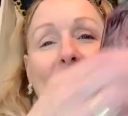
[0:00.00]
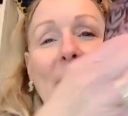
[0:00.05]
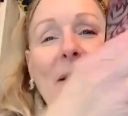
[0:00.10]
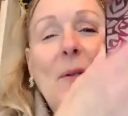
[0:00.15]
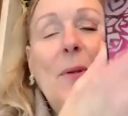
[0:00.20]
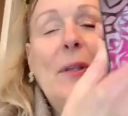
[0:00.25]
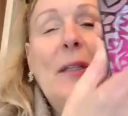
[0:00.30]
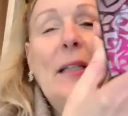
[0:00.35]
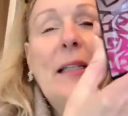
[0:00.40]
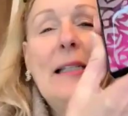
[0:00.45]

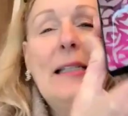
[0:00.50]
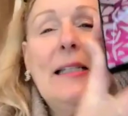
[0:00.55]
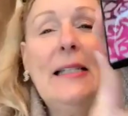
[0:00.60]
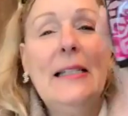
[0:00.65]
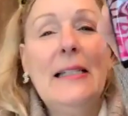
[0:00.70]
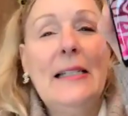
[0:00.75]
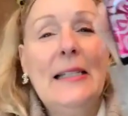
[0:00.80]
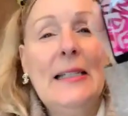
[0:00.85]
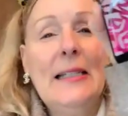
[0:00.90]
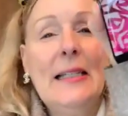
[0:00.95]
So this
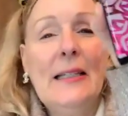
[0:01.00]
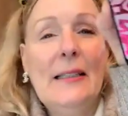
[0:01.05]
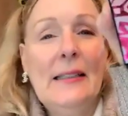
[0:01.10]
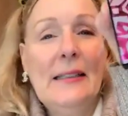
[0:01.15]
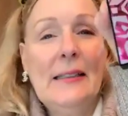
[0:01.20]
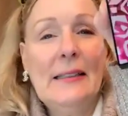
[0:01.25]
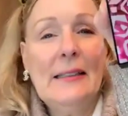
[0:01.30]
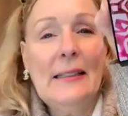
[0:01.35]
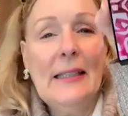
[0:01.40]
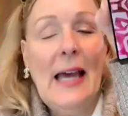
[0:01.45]
is
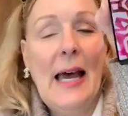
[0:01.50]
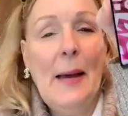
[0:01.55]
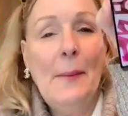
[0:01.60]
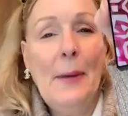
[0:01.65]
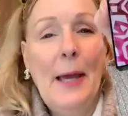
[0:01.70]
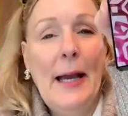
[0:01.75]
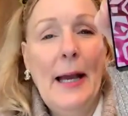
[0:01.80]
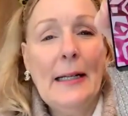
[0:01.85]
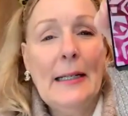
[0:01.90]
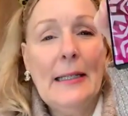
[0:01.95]
the
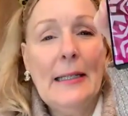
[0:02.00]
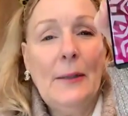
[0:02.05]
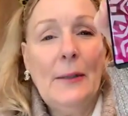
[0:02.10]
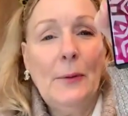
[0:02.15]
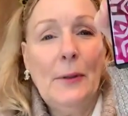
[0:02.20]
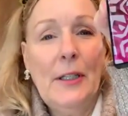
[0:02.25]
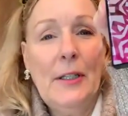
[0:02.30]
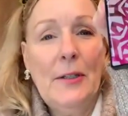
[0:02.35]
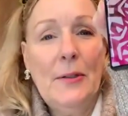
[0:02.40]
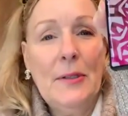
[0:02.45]
compact that
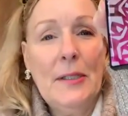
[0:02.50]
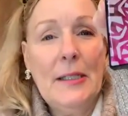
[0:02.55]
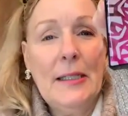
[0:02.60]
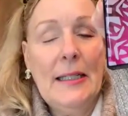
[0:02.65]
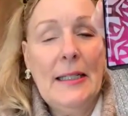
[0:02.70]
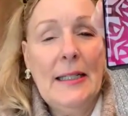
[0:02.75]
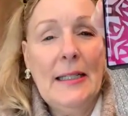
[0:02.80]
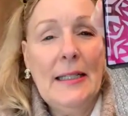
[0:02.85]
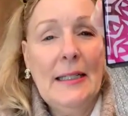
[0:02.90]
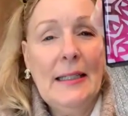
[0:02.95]
we're
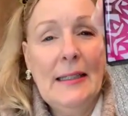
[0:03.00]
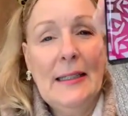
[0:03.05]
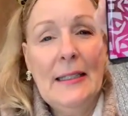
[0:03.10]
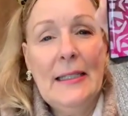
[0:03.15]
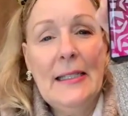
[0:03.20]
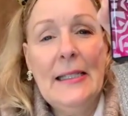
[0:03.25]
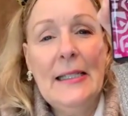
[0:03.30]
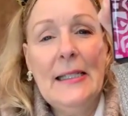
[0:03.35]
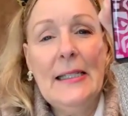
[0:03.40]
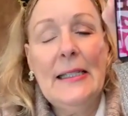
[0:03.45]
using.
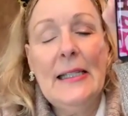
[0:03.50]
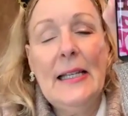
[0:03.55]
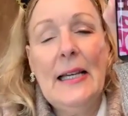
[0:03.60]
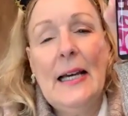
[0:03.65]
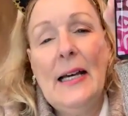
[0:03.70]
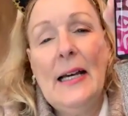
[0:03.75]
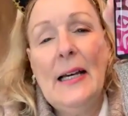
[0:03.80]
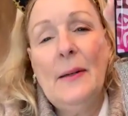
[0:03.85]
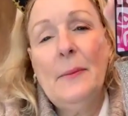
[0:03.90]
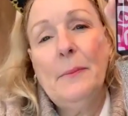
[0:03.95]
This is
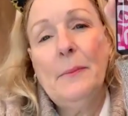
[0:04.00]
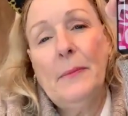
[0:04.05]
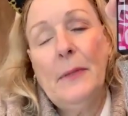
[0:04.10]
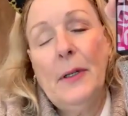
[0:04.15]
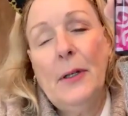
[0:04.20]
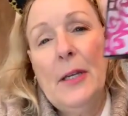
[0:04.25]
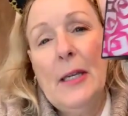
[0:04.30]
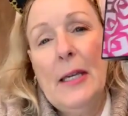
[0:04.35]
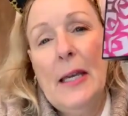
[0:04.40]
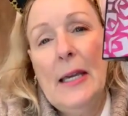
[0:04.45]
the
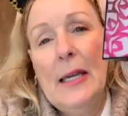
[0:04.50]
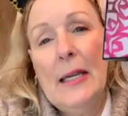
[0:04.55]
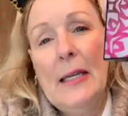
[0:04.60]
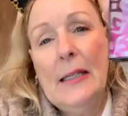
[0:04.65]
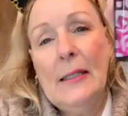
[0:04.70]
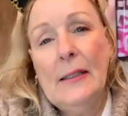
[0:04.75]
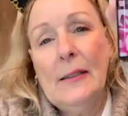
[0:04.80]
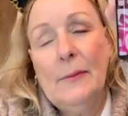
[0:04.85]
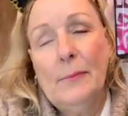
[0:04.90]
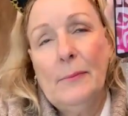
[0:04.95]
Mary
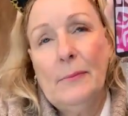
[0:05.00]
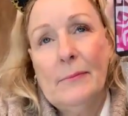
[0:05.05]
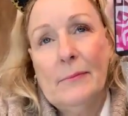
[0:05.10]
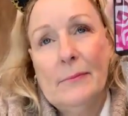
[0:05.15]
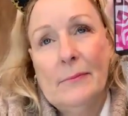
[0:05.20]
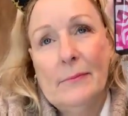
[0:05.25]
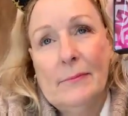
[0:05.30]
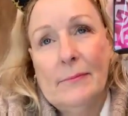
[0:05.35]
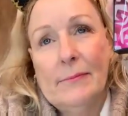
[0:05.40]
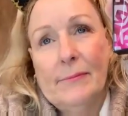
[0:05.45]
Kay,
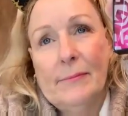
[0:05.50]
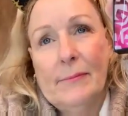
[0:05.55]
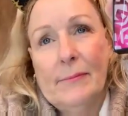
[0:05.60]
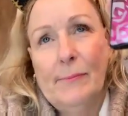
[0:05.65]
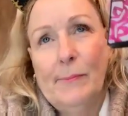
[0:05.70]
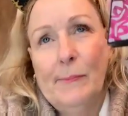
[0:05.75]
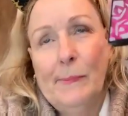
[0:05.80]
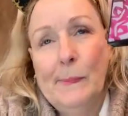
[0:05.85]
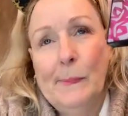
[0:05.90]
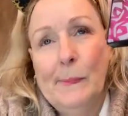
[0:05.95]

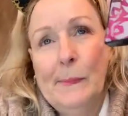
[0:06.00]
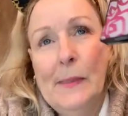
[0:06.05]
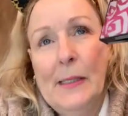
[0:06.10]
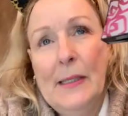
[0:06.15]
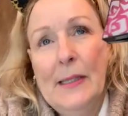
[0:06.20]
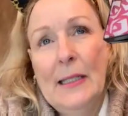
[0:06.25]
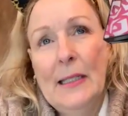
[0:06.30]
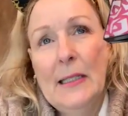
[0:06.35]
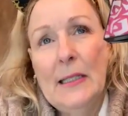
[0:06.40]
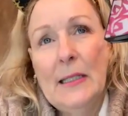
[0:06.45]

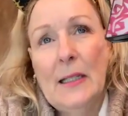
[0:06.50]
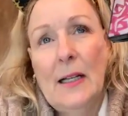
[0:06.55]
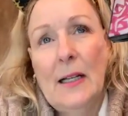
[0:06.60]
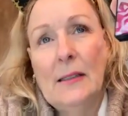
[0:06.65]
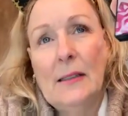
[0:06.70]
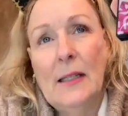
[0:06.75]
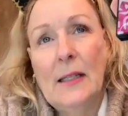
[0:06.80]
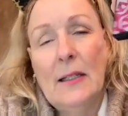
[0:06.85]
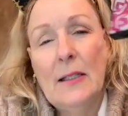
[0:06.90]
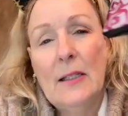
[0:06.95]
I think it's
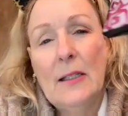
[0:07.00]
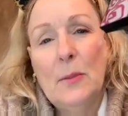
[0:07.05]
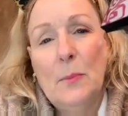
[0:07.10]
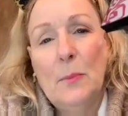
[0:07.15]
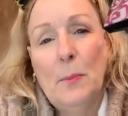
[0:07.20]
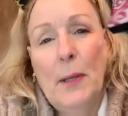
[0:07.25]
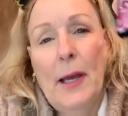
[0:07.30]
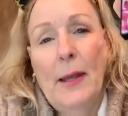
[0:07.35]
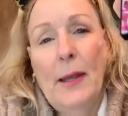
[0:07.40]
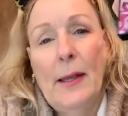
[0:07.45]
called
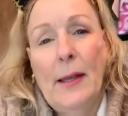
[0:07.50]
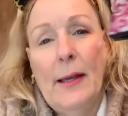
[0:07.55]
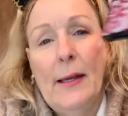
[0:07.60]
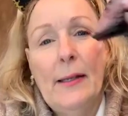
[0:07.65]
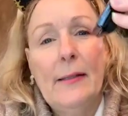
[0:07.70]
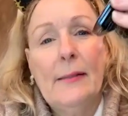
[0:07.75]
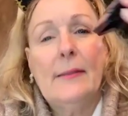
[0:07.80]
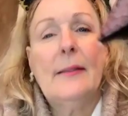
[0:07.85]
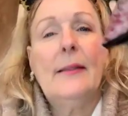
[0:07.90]
Custom Palette.